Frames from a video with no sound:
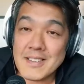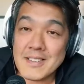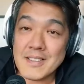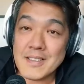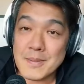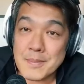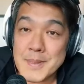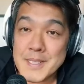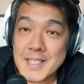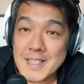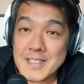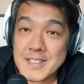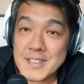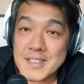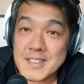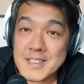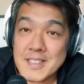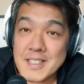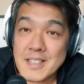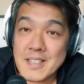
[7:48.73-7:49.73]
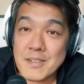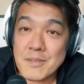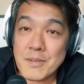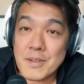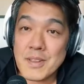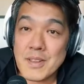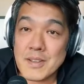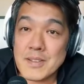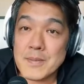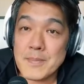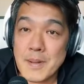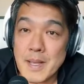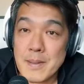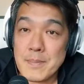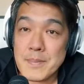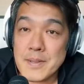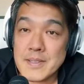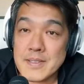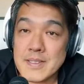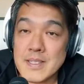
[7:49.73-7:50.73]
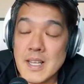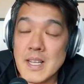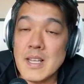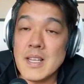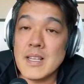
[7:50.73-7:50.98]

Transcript: limitations with those papers.